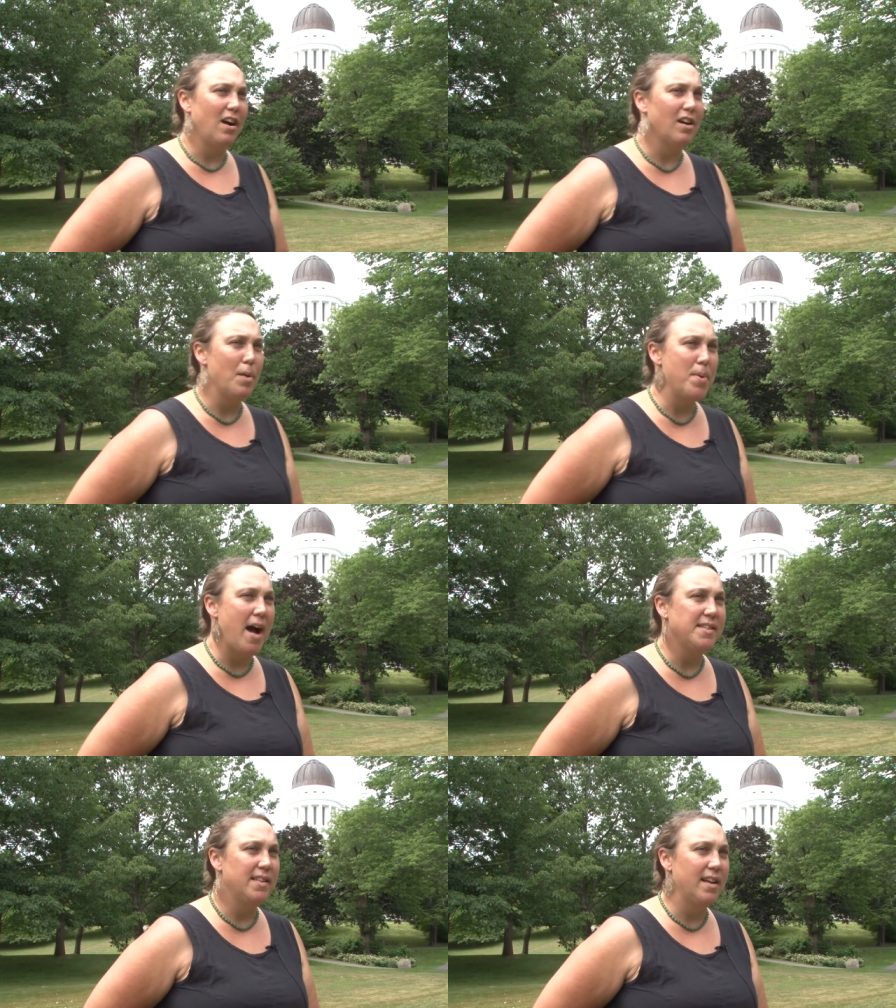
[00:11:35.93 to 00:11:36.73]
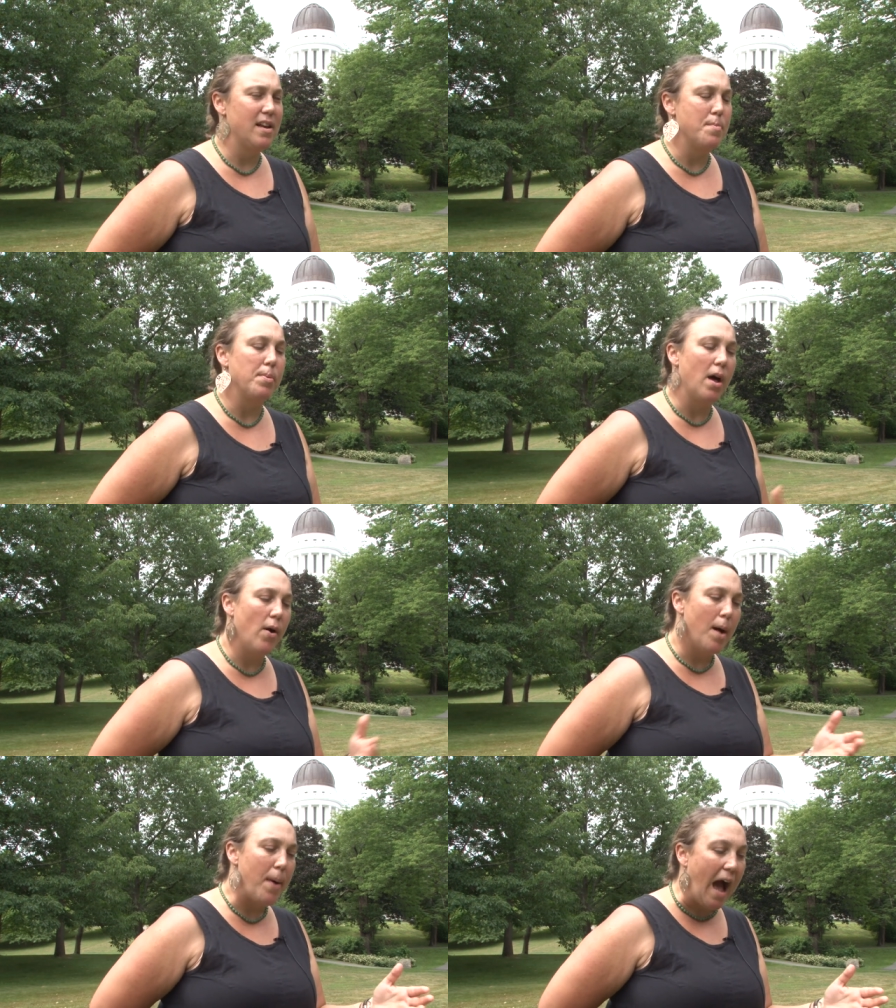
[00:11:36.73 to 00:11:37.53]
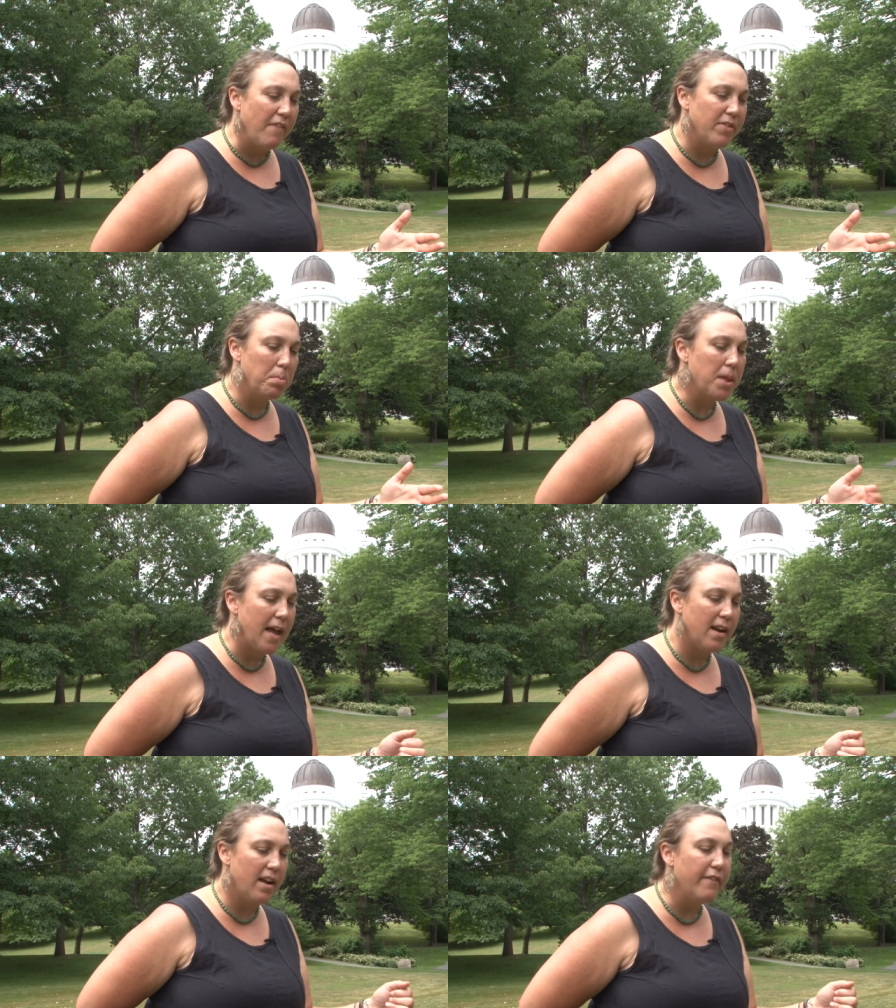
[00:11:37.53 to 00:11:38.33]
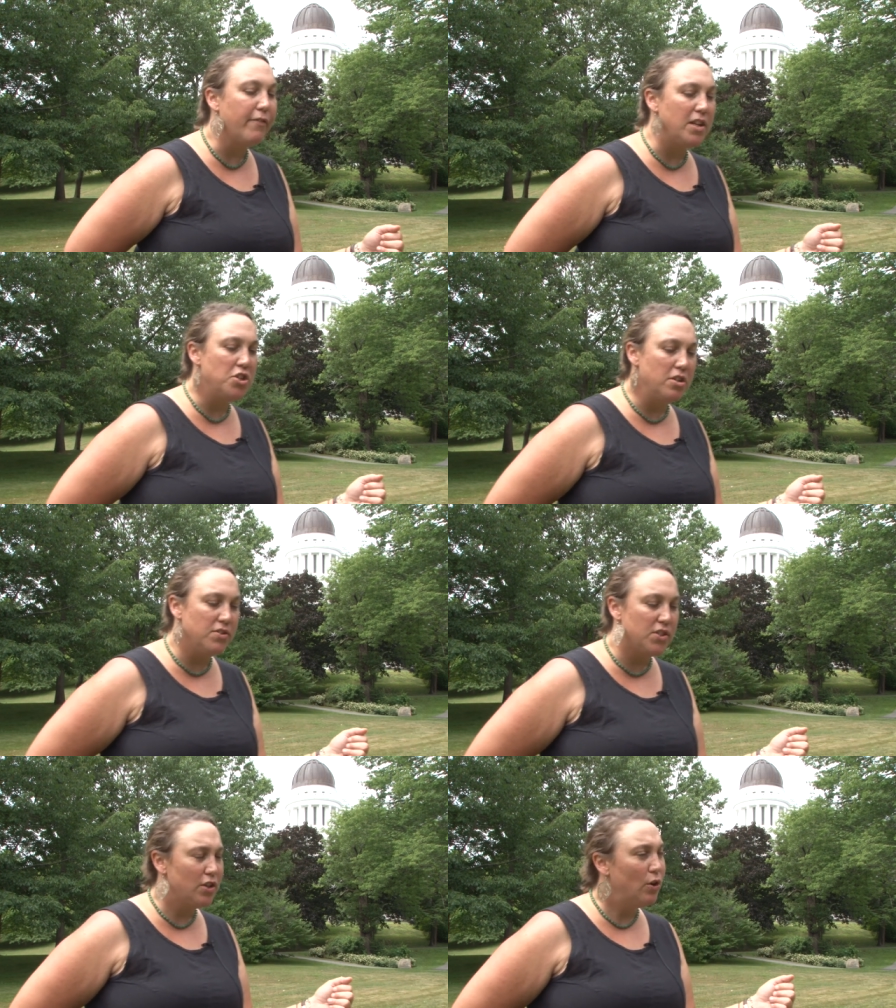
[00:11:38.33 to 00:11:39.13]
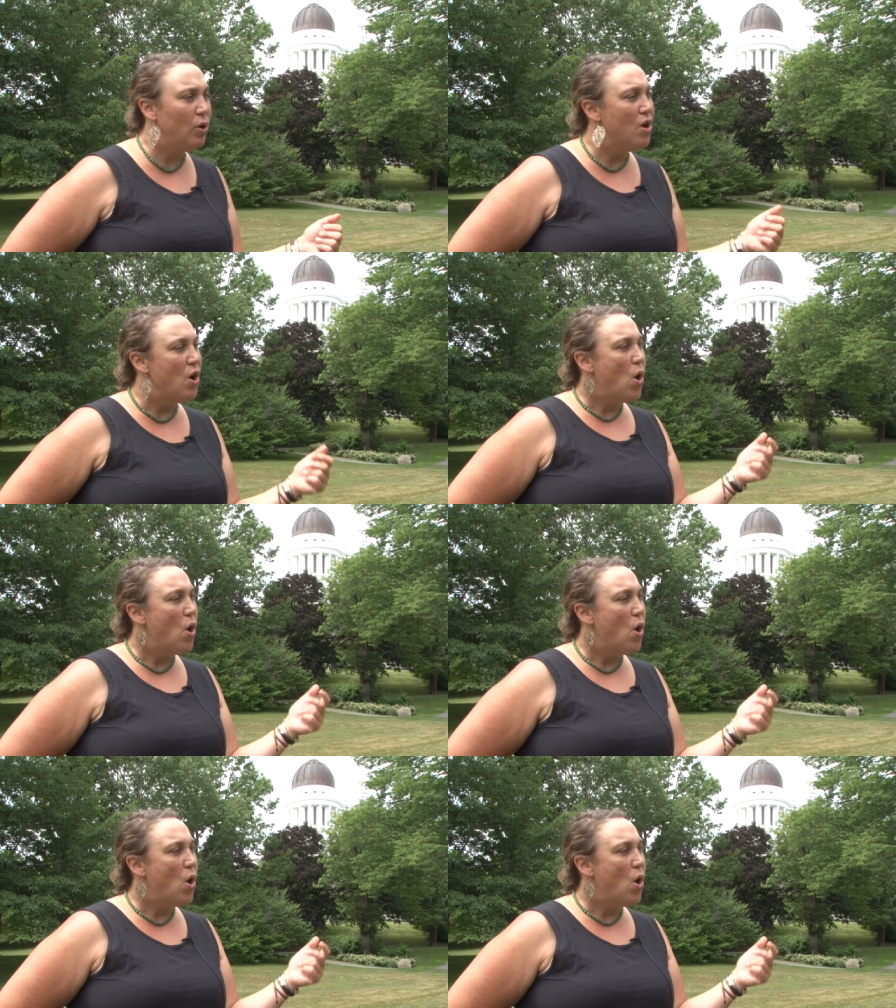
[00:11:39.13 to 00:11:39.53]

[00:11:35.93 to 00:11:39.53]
our capacity to blow up half the planet if we choose to,